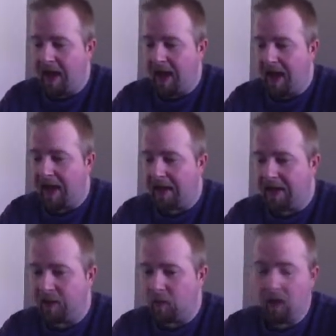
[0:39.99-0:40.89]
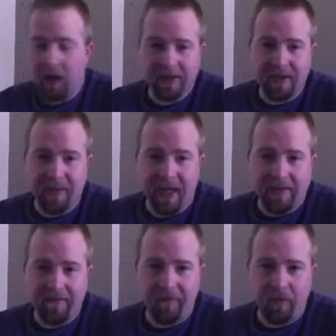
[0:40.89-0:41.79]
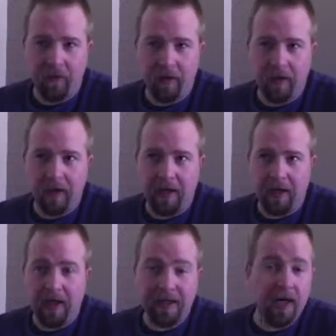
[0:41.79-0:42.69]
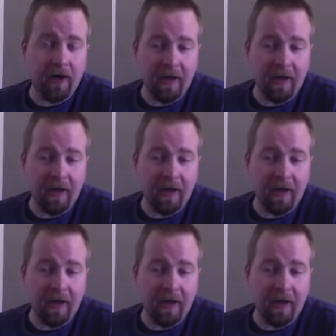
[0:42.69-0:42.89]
and won't cost you a penny for a year.